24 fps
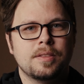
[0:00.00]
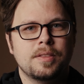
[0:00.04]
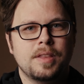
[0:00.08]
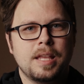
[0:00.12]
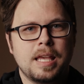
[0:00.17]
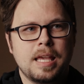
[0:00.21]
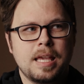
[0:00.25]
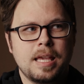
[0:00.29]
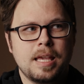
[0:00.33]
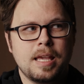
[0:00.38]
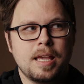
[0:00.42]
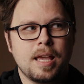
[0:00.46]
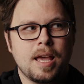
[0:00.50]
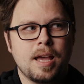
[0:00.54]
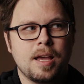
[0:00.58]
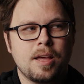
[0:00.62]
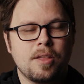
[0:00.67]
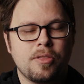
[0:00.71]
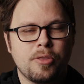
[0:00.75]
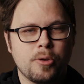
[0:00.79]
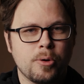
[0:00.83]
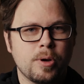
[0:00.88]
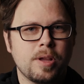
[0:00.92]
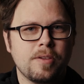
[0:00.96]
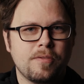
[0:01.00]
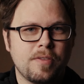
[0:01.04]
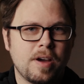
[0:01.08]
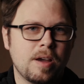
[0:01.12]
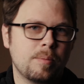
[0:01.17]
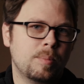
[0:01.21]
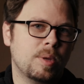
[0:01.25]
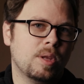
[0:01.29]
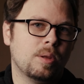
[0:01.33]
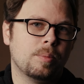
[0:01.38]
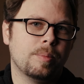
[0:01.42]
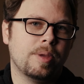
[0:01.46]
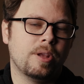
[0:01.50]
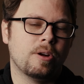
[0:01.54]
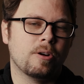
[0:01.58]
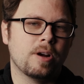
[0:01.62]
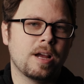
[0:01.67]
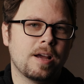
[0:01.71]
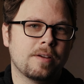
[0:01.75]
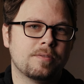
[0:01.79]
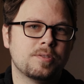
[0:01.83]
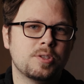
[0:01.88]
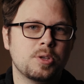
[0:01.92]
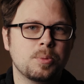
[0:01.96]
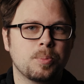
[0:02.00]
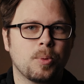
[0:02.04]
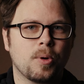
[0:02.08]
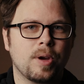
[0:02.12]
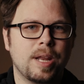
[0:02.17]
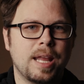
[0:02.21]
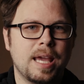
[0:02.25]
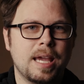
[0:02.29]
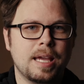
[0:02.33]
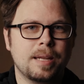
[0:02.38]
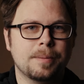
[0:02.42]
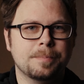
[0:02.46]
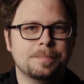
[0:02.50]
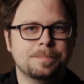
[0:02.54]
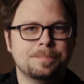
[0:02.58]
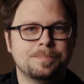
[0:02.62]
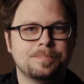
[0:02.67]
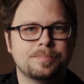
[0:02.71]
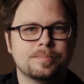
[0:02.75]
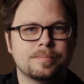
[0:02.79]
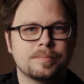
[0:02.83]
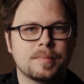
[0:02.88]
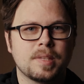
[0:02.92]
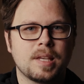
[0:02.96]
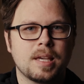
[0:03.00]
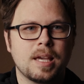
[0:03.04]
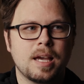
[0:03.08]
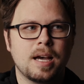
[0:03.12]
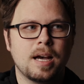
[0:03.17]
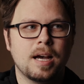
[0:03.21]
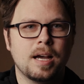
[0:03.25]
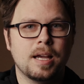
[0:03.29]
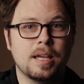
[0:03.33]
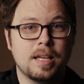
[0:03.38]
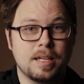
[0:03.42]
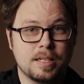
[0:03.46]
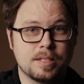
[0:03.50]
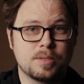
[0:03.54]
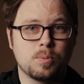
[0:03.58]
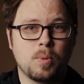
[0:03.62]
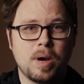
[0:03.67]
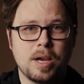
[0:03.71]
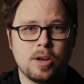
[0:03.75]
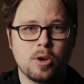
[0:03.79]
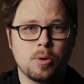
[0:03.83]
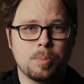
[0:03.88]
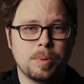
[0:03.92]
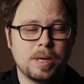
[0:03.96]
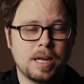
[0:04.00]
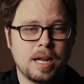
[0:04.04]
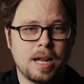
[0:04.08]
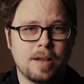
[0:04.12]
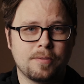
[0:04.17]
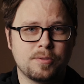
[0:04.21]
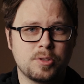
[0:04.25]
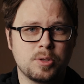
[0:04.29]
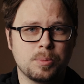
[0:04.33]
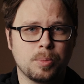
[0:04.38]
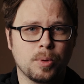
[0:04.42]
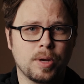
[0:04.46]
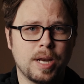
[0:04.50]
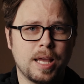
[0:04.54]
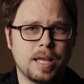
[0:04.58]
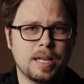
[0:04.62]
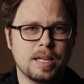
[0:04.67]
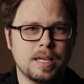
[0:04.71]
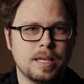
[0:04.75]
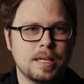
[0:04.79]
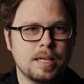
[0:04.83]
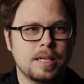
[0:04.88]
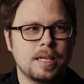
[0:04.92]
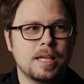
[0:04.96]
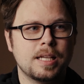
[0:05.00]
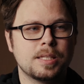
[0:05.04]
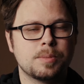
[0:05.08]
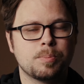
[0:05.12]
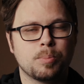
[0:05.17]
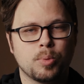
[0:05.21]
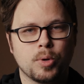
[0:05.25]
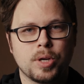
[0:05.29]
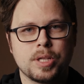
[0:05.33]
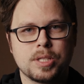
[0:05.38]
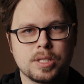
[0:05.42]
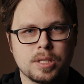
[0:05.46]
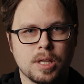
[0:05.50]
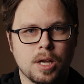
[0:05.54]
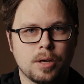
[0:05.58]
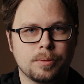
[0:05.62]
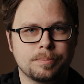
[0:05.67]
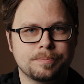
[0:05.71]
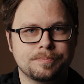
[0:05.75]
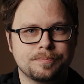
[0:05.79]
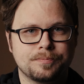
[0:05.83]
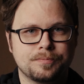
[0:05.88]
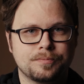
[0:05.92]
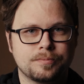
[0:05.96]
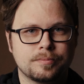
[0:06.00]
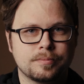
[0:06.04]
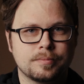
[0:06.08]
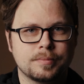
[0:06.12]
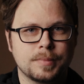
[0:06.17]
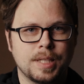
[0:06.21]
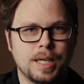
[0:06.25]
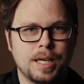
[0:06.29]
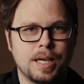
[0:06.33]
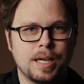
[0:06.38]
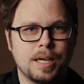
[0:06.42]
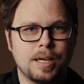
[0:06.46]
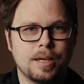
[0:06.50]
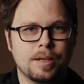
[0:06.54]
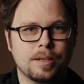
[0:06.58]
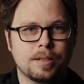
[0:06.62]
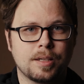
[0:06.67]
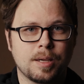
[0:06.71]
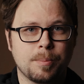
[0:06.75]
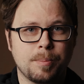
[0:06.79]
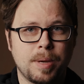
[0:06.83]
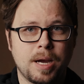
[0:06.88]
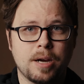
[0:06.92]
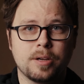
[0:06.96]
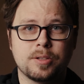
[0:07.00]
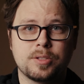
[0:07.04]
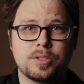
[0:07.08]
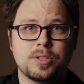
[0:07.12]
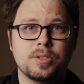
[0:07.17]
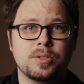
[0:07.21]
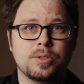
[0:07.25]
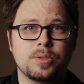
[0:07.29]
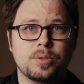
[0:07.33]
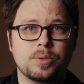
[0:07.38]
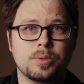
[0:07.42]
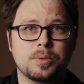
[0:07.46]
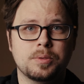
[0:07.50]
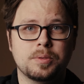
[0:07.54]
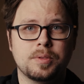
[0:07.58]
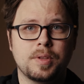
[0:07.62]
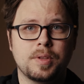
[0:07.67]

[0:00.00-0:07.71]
the 35mm f2.8, and it's wide open at f2.8, it's pretty slow. Compared to